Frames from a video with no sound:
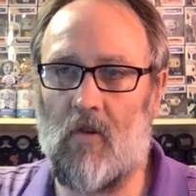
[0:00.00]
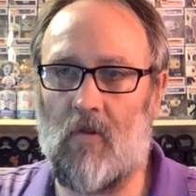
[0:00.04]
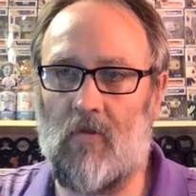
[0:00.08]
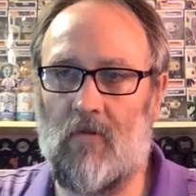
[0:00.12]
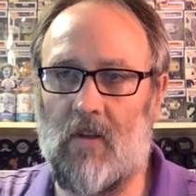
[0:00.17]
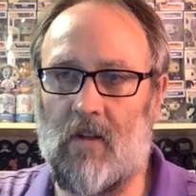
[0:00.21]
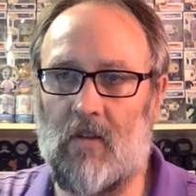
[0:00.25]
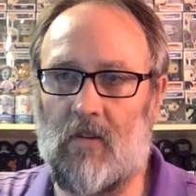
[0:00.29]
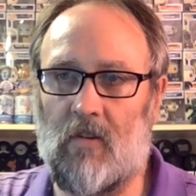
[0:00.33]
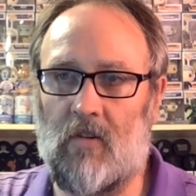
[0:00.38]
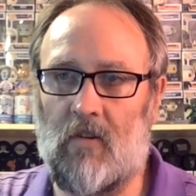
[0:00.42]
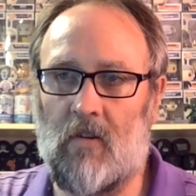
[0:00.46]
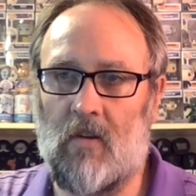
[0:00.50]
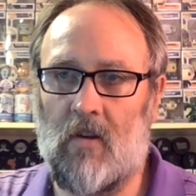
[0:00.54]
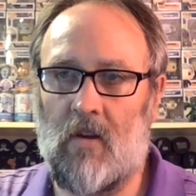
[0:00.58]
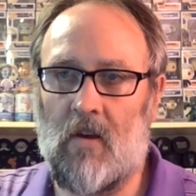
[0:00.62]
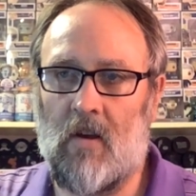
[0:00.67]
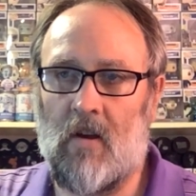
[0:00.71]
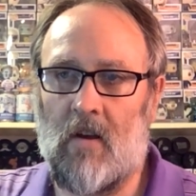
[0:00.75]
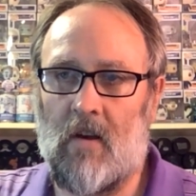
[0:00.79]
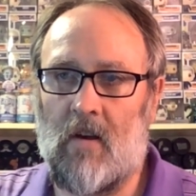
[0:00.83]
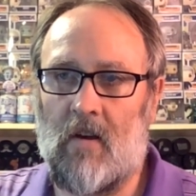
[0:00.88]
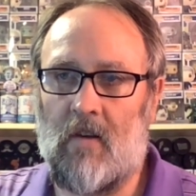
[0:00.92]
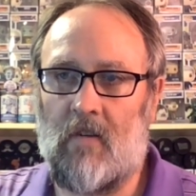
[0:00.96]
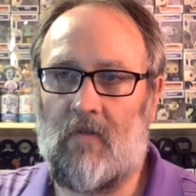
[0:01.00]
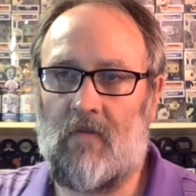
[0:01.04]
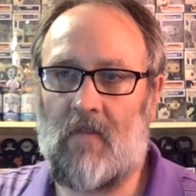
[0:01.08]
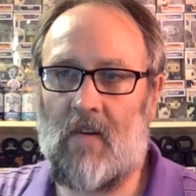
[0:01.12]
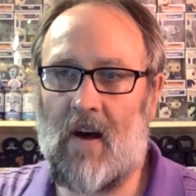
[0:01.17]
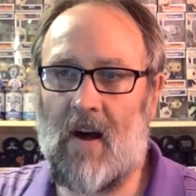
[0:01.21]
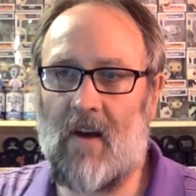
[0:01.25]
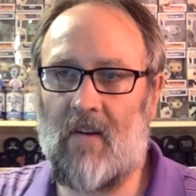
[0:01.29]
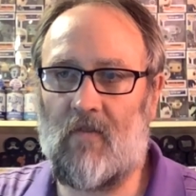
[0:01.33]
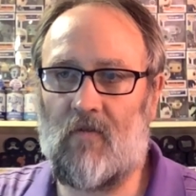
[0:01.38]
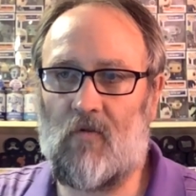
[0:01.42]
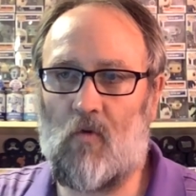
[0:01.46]
This
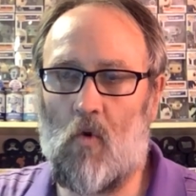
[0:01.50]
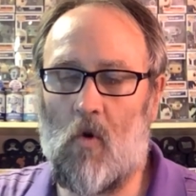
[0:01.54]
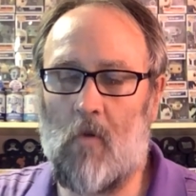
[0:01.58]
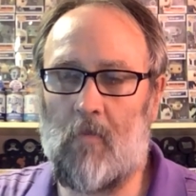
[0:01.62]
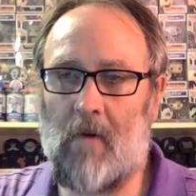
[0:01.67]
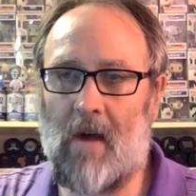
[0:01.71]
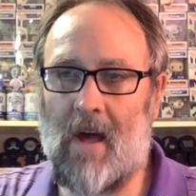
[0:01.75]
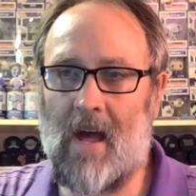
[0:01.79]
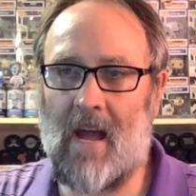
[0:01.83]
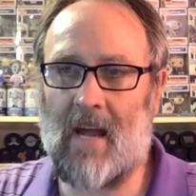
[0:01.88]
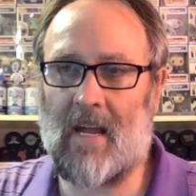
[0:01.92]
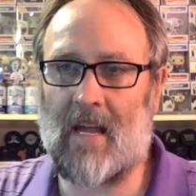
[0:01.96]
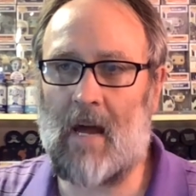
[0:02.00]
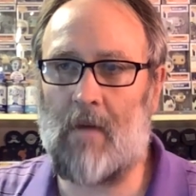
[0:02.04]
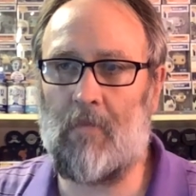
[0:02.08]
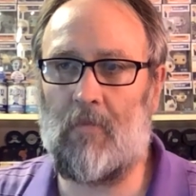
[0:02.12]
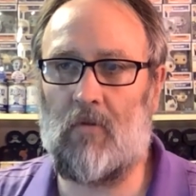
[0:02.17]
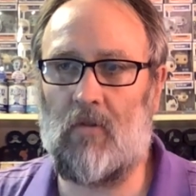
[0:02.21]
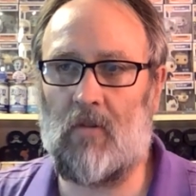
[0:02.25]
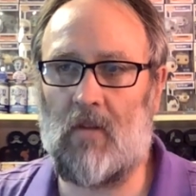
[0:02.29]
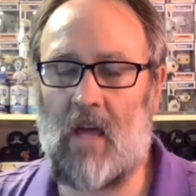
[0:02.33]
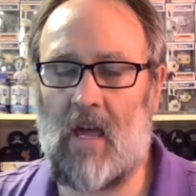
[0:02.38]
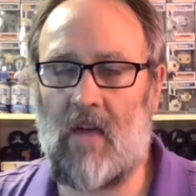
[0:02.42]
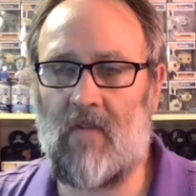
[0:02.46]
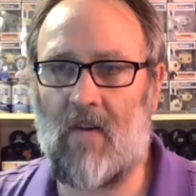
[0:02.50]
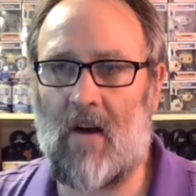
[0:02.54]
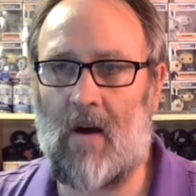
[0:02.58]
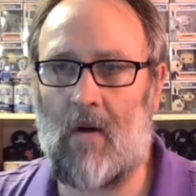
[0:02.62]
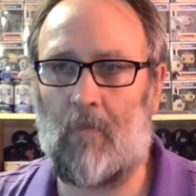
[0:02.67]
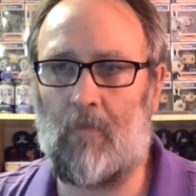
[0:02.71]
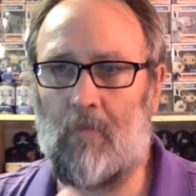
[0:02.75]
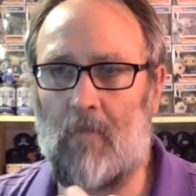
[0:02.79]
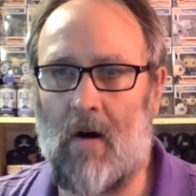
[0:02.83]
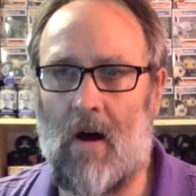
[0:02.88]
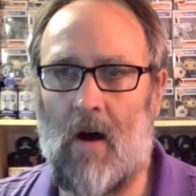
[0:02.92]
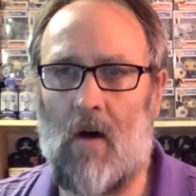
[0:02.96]
4-pack, I believe I
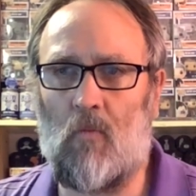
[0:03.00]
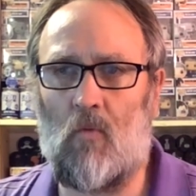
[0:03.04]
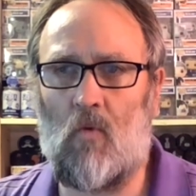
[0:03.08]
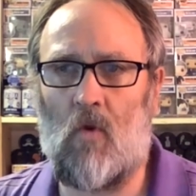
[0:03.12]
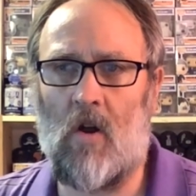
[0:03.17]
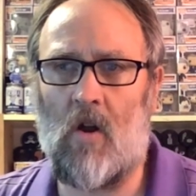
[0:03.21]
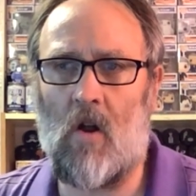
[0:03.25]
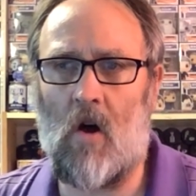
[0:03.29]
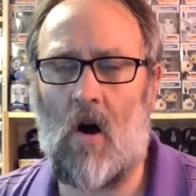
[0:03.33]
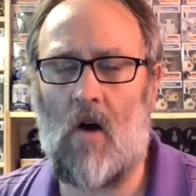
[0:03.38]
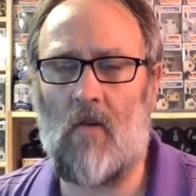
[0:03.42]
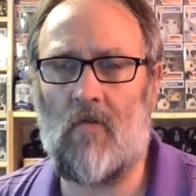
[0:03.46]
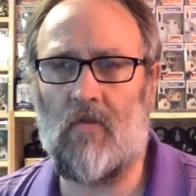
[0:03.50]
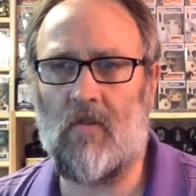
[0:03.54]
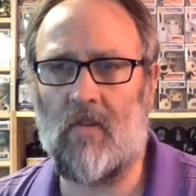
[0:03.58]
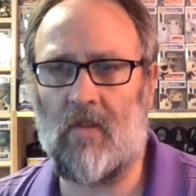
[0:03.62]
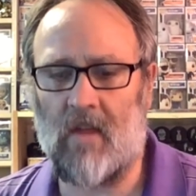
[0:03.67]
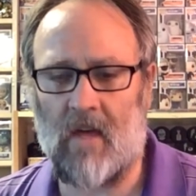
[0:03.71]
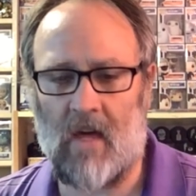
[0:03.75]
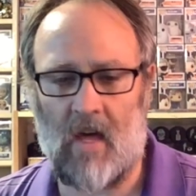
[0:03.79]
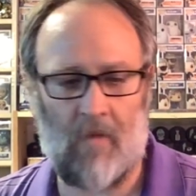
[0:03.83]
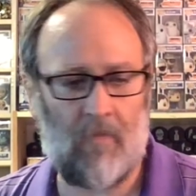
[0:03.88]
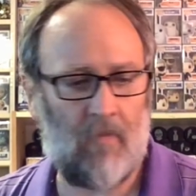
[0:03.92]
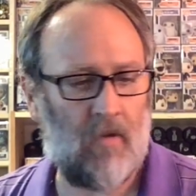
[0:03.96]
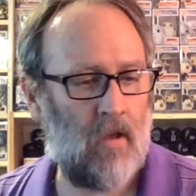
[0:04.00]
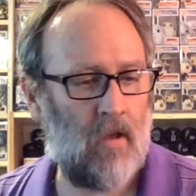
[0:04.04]
bought one off of them.